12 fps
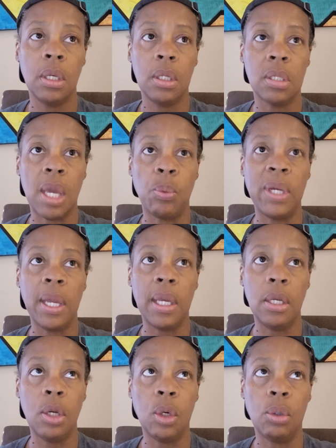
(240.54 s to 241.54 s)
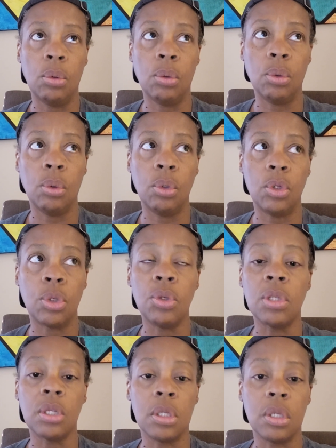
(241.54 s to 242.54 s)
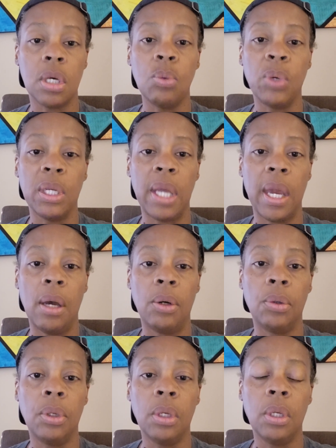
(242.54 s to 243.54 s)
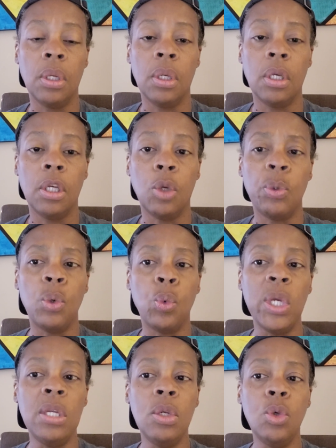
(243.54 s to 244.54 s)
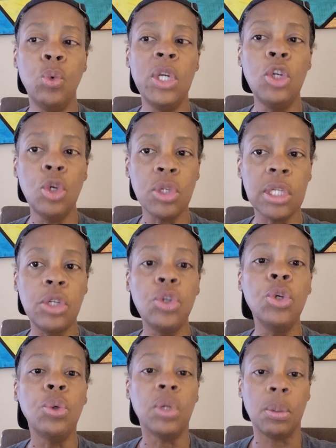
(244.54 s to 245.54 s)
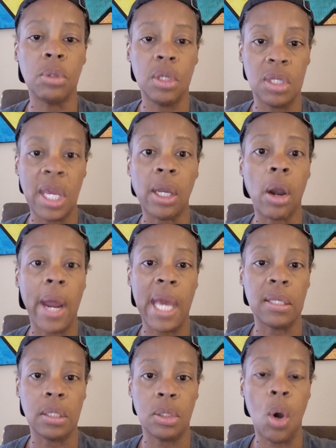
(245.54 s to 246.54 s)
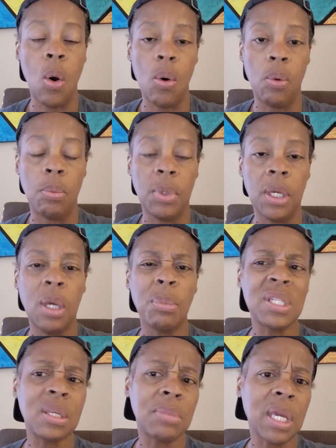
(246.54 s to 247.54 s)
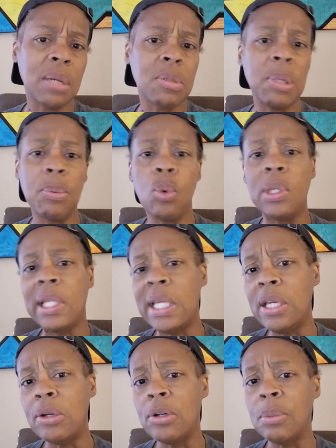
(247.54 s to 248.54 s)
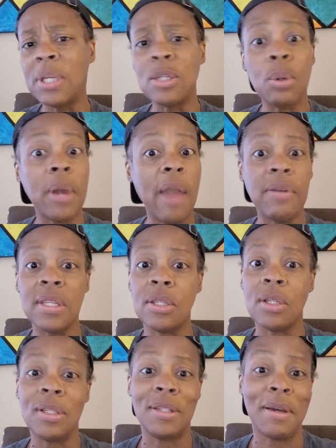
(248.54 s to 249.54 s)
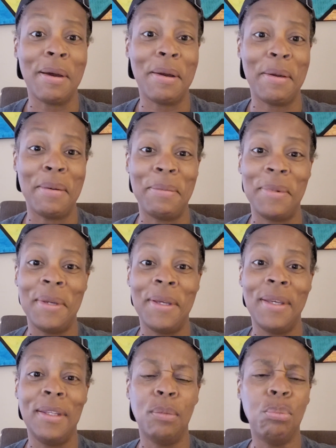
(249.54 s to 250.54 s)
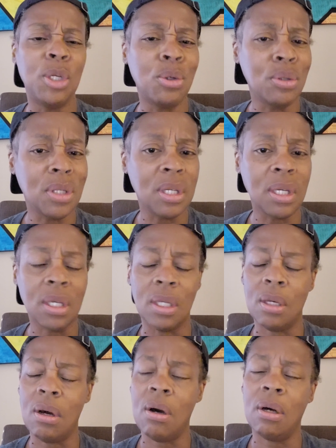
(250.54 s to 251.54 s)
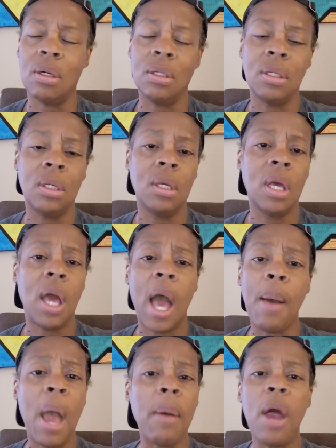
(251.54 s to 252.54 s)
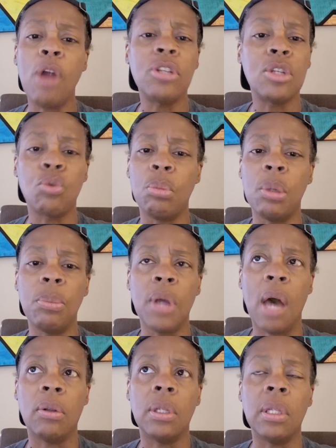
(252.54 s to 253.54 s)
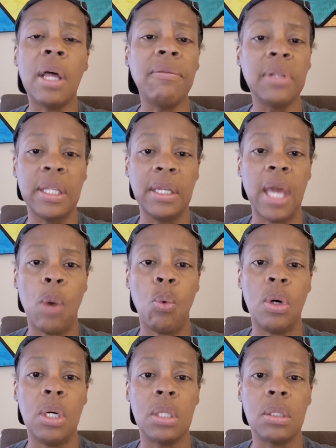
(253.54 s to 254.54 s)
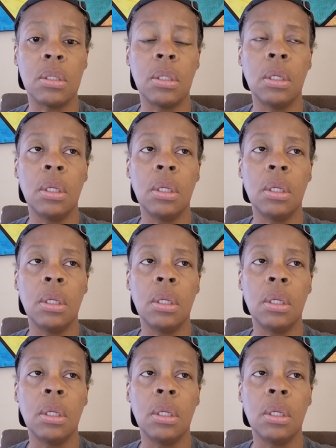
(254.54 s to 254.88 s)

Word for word: is that we, you know, as soon as the sun went down, you know, we, we, we usually knew to, to take our asses home. But sometimes people would linger because we were having such a good time. The music and, oh, I, I just remember how lovely that was.